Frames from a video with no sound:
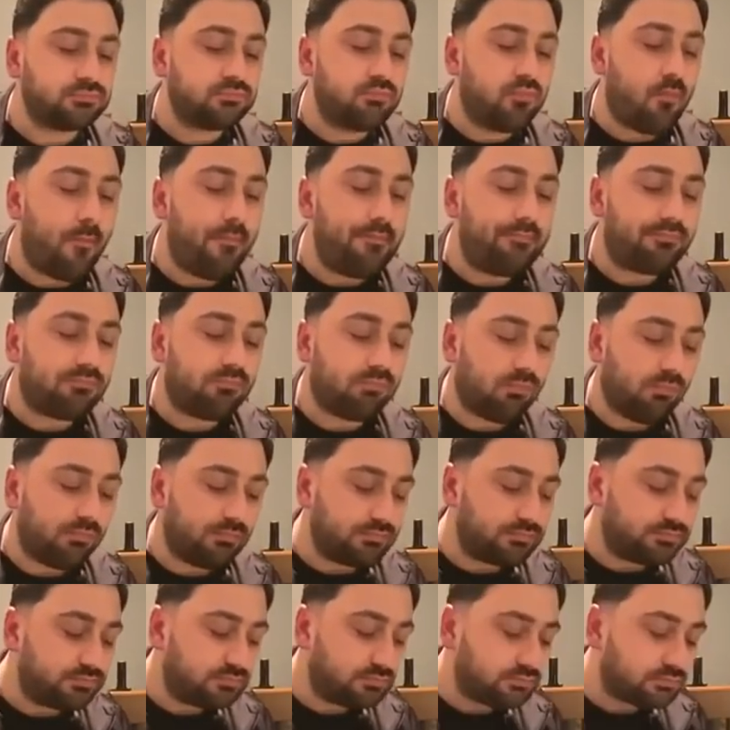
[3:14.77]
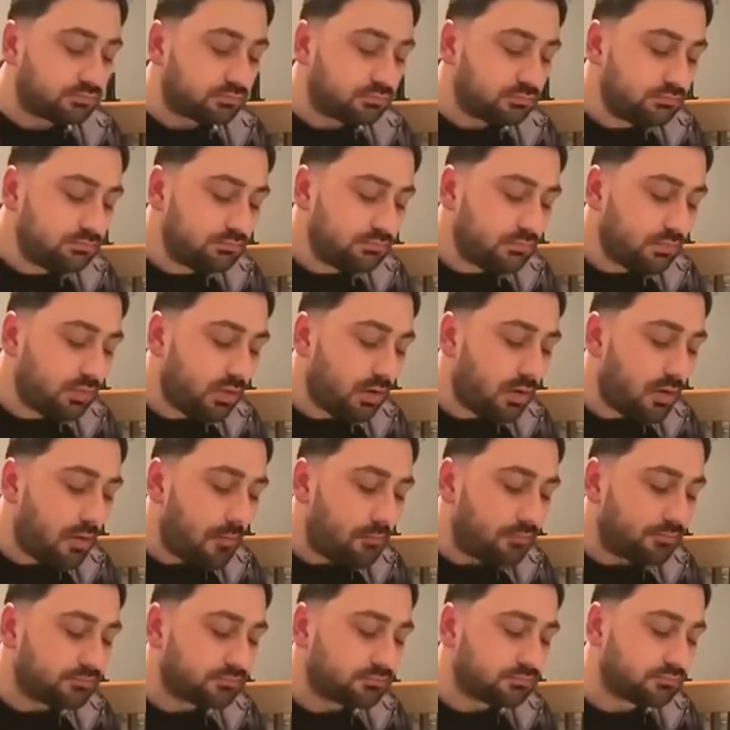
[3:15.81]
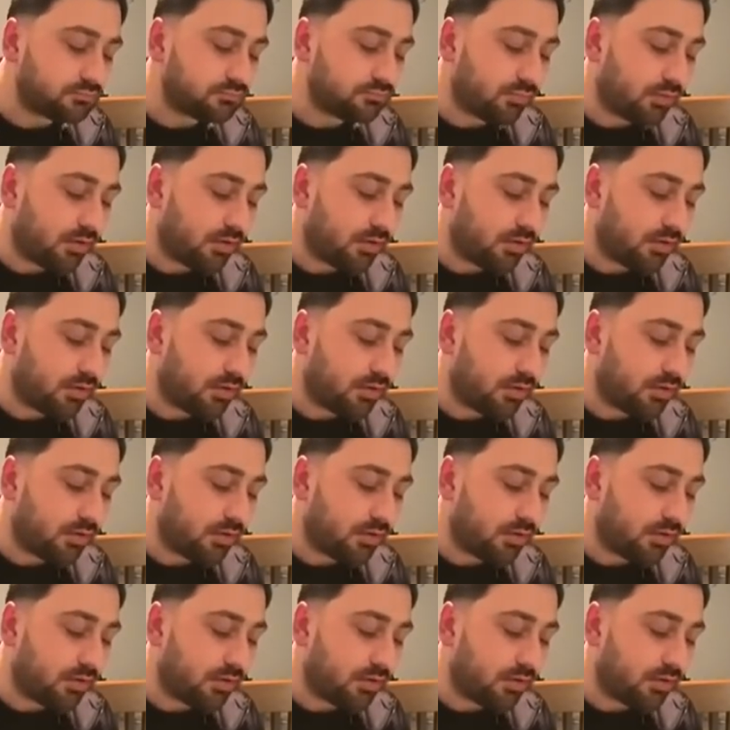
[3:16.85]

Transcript: would this traditional dish usually be eaten?